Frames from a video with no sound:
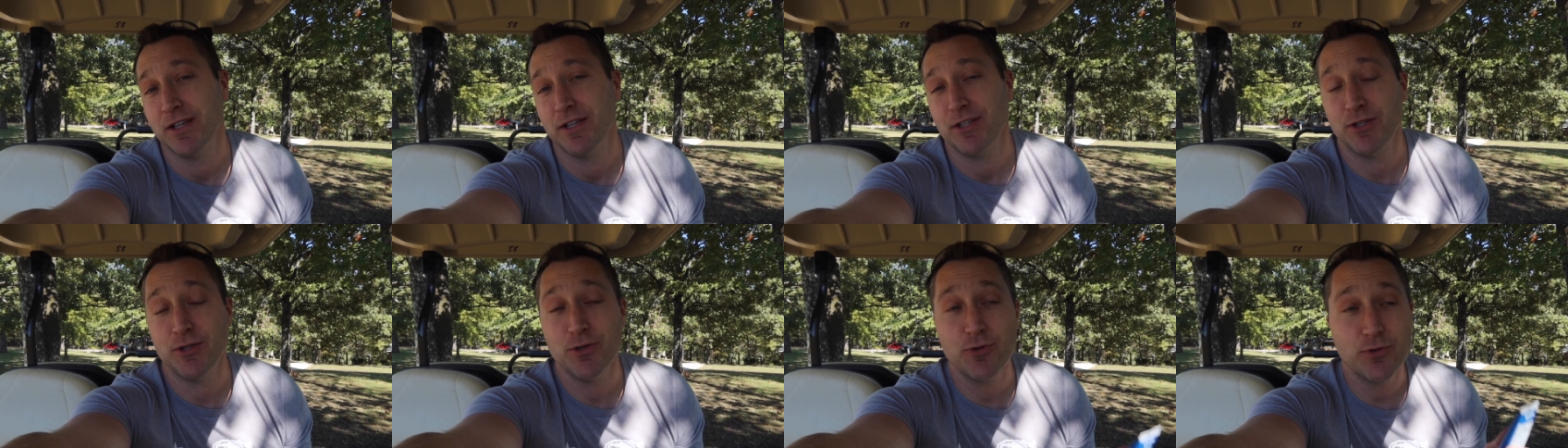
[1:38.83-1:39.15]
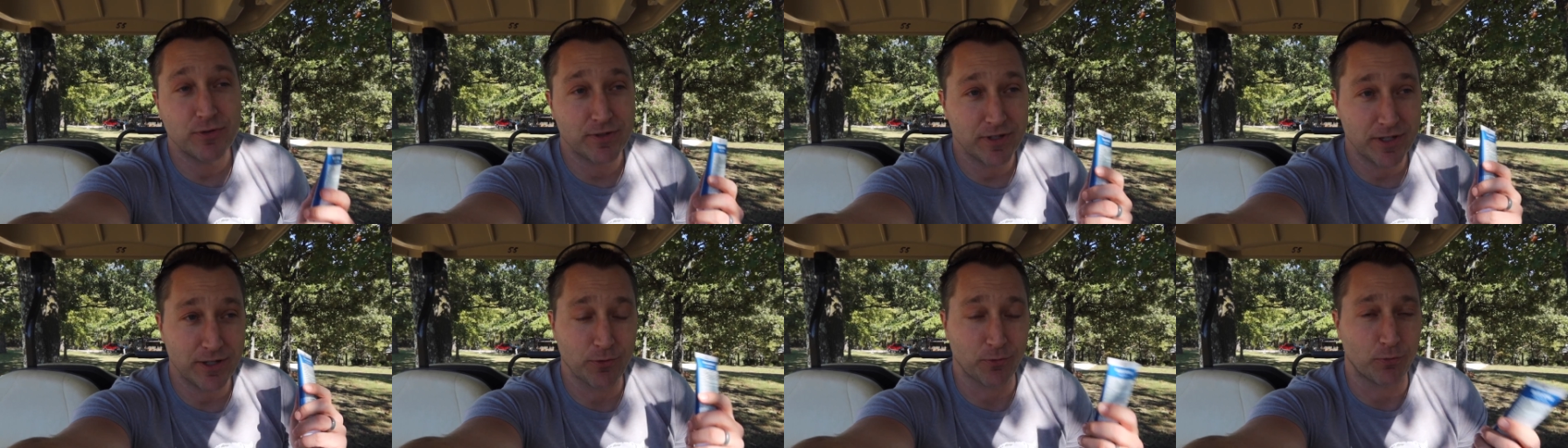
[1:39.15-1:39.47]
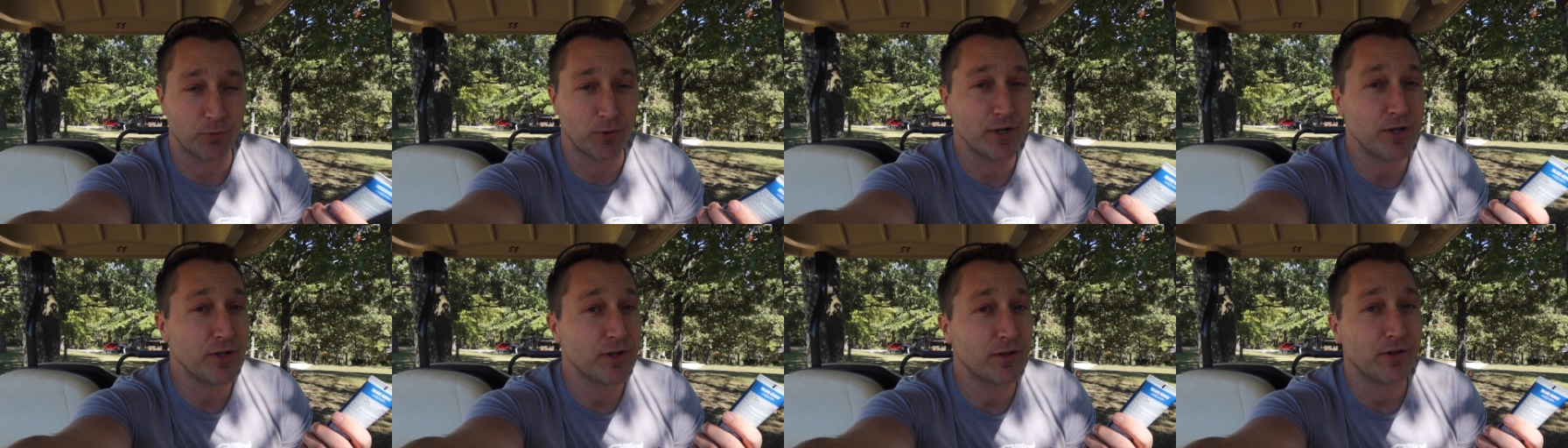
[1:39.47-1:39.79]
using
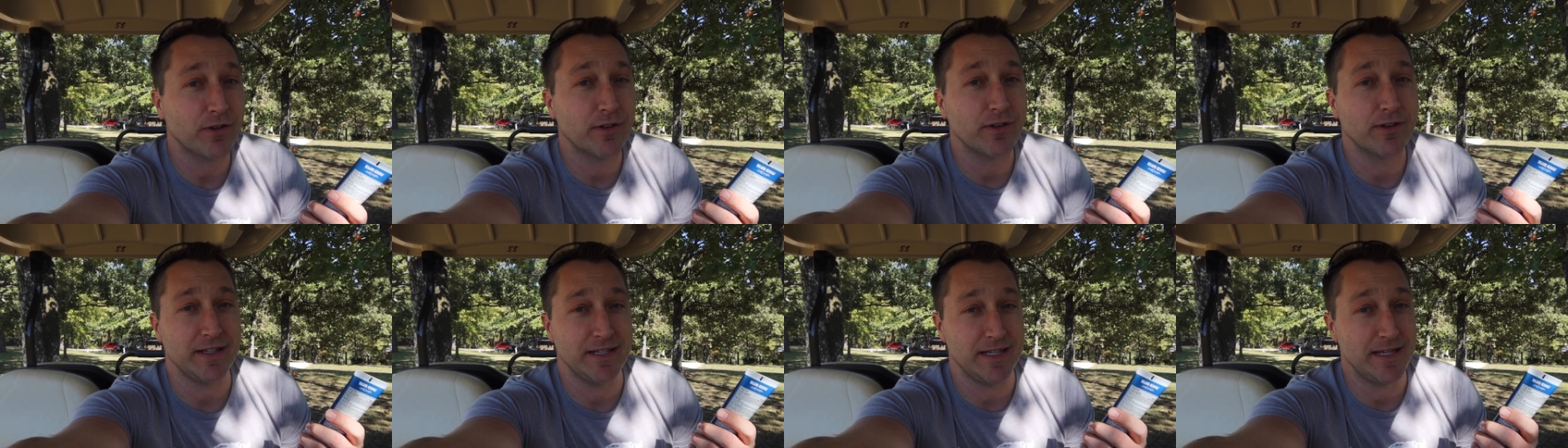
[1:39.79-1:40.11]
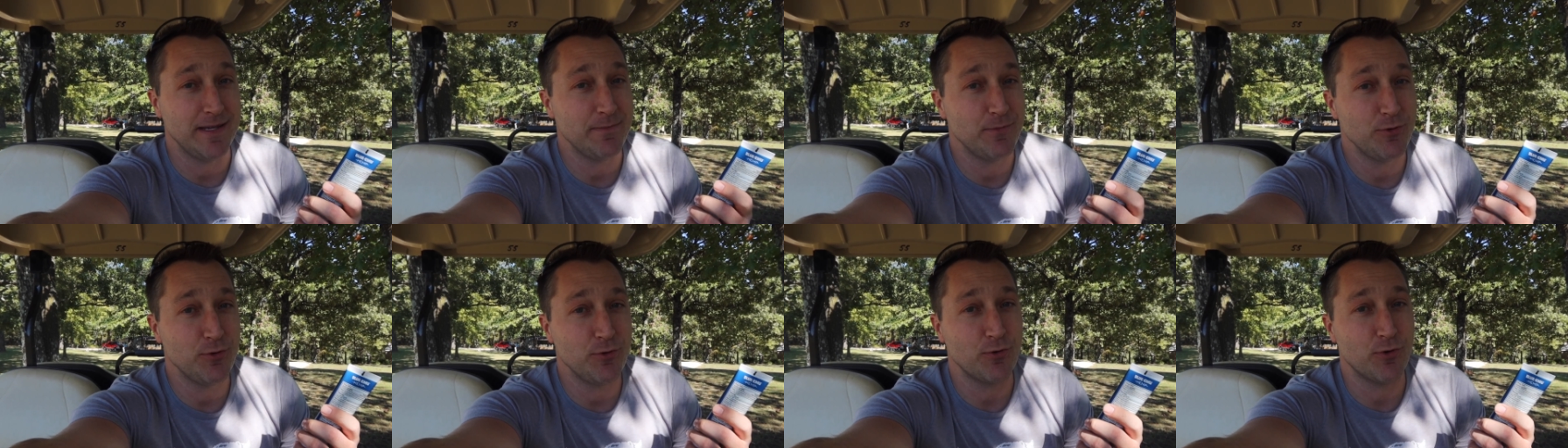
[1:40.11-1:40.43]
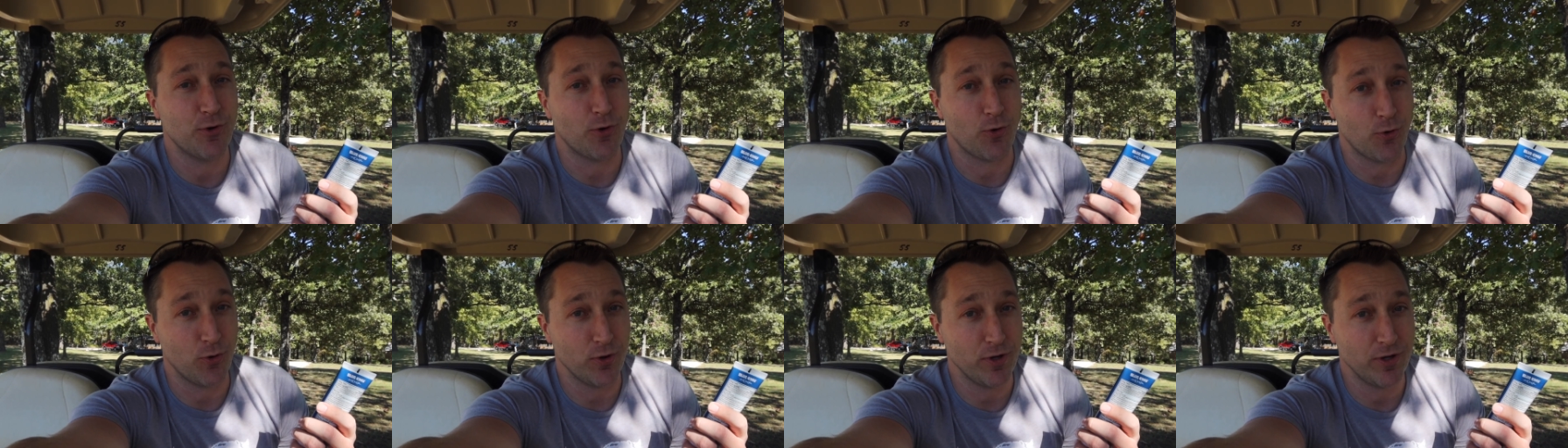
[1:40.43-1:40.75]
real emu
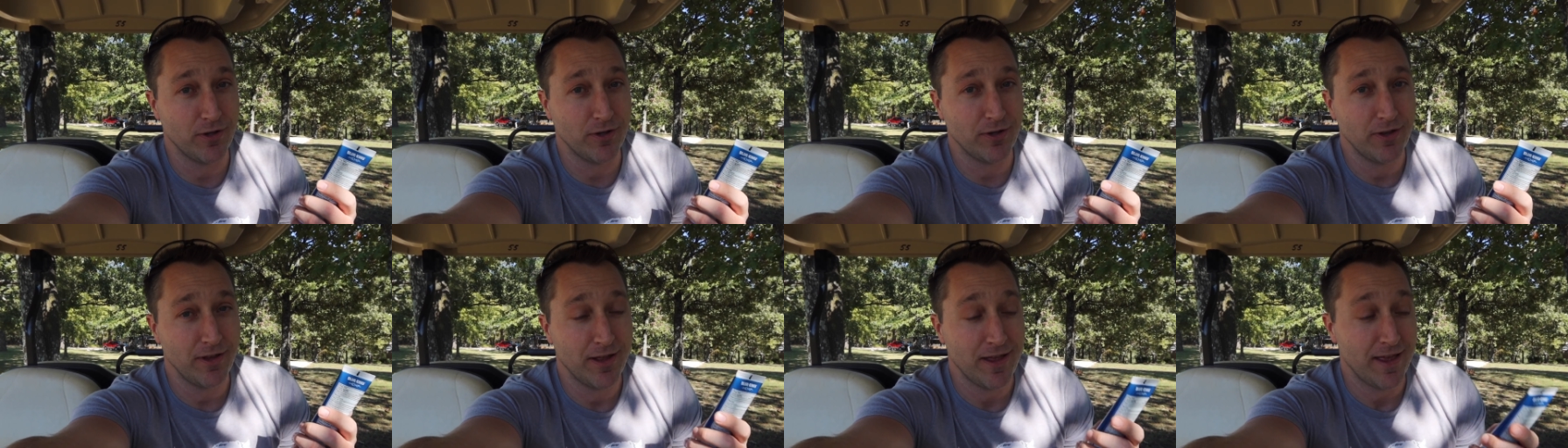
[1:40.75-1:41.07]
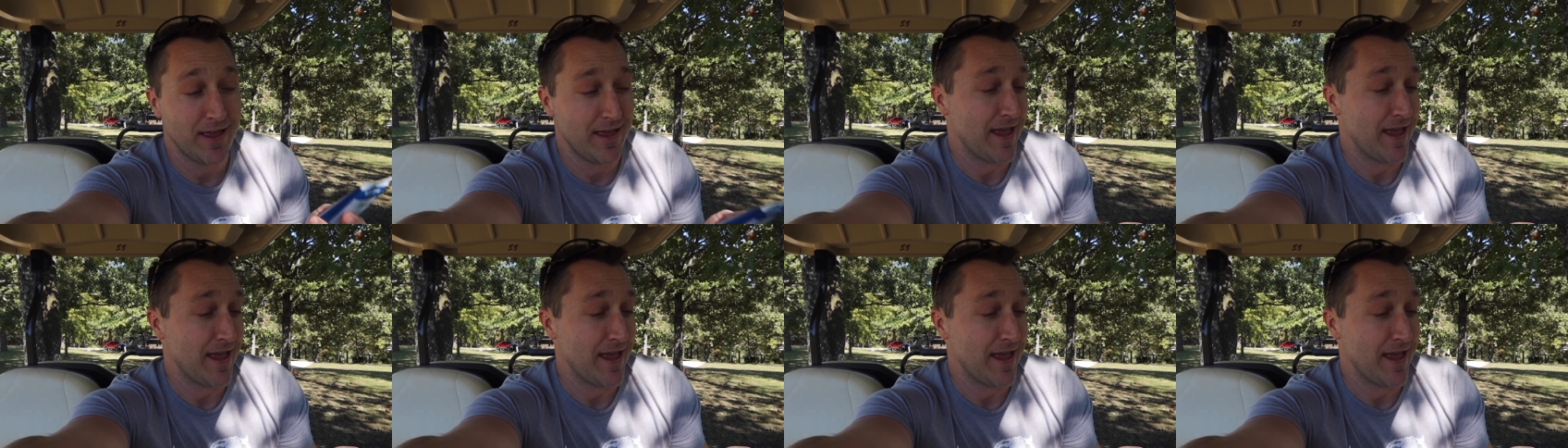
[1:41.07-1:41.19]
oil,